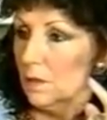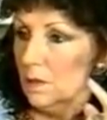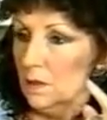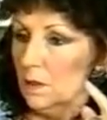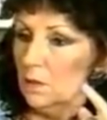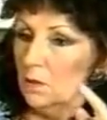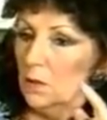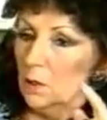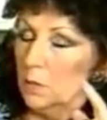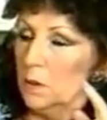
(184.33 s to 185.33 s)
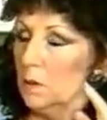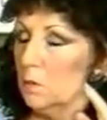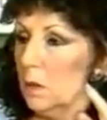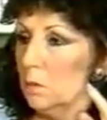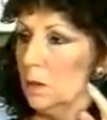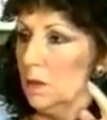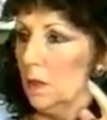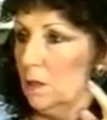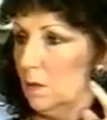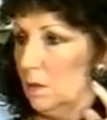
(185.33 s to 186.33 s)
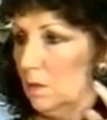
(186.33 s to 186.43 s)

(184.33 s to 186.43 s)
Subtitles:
Said, could he speak to Mum and Dad?